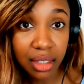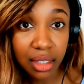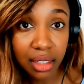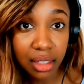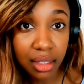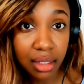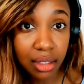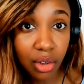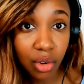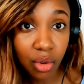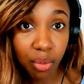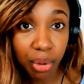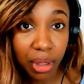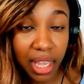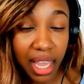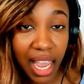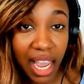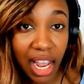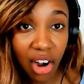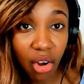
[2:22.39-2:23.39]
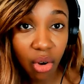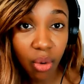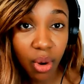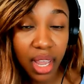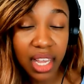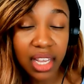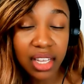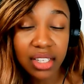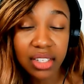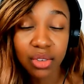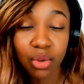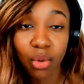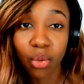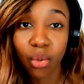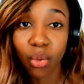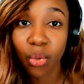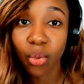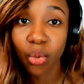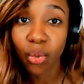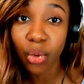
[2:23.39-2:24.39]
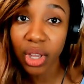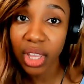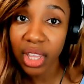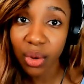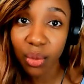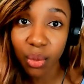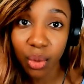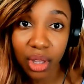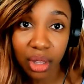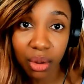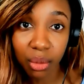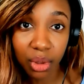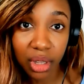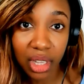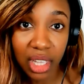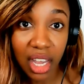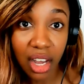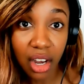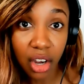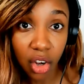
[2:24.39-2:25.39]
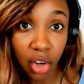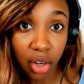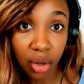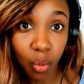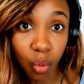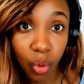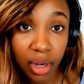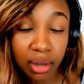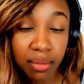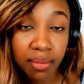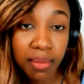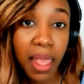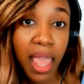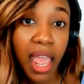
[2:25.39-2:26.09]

the little piano is really, really, really a good one.